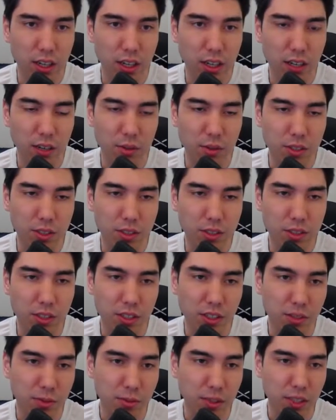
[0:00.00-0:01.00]
which
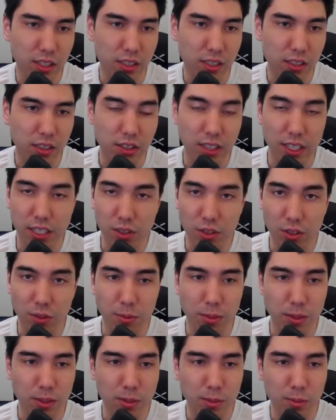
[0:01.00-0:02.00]
tells me that their light square
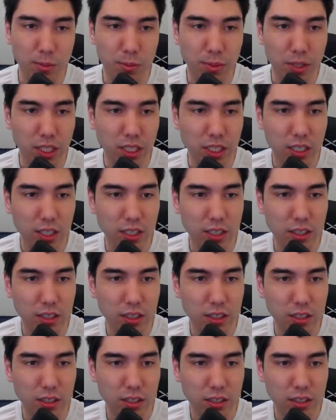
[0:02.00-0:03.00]
bishop's pretty good.
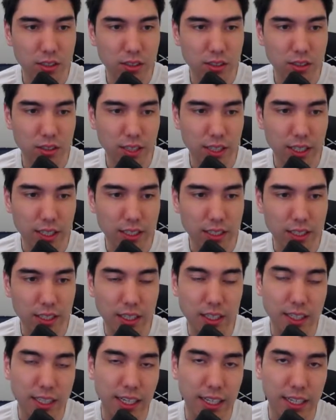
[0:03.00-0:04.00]
It's, like I said,
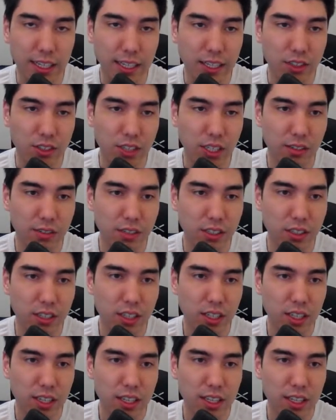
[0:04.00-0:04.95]
attacking h7.